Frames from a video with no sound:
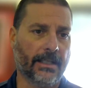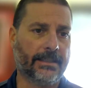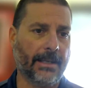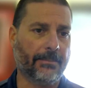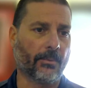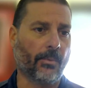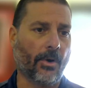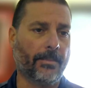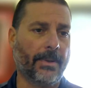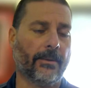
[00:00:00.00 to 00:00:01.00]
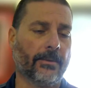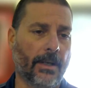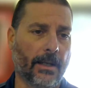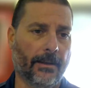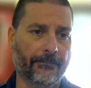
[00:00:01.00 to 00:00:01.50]
a tapered wall panel
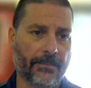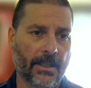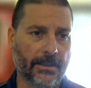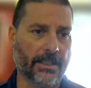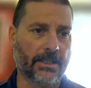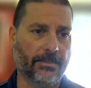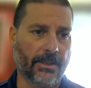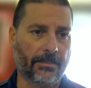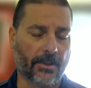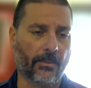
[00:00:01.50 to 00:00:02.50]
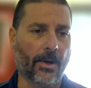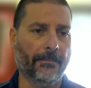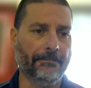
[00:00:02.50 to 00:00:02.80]
um, that you can put up on a wall.